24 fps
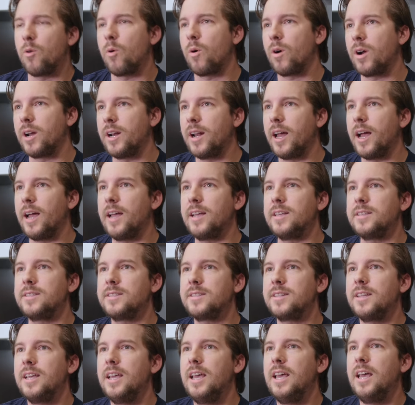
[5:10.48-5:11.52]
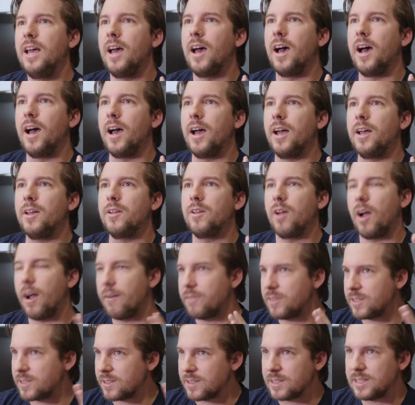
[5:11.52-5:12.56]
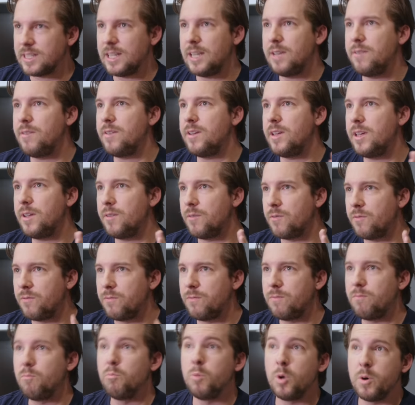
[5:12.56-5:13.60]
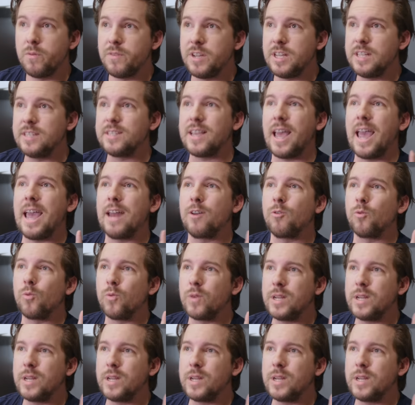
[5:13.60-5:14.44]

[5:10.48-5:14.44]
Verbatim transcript: organized uh, obviously TV, movies, and